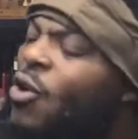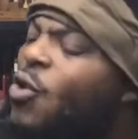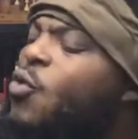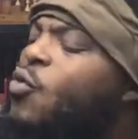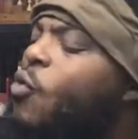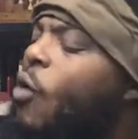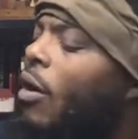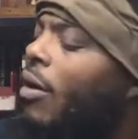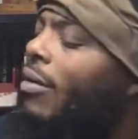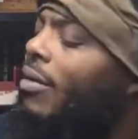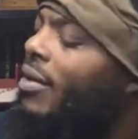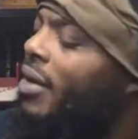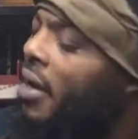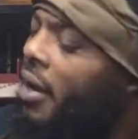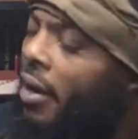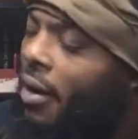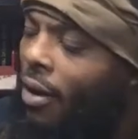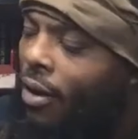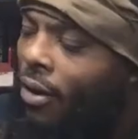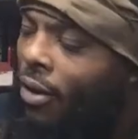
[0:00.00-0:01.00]
who are
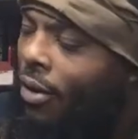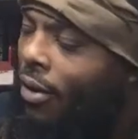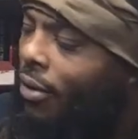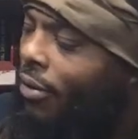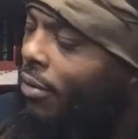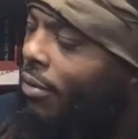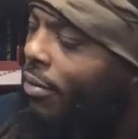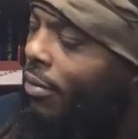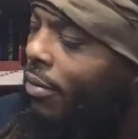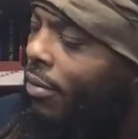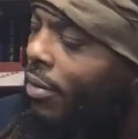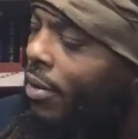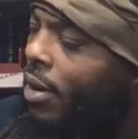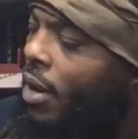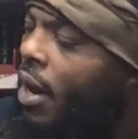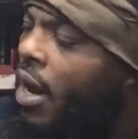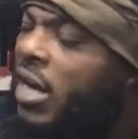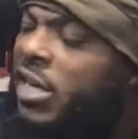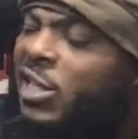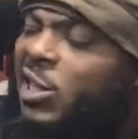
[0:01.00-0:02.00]
looking on.
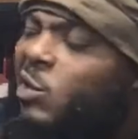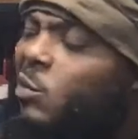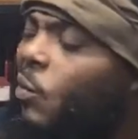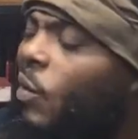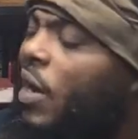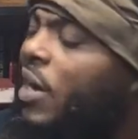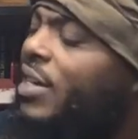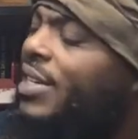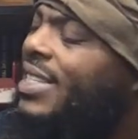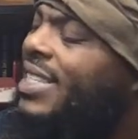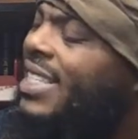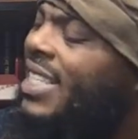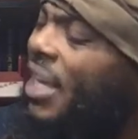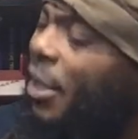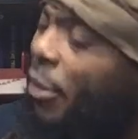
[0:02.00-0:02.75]
She wears see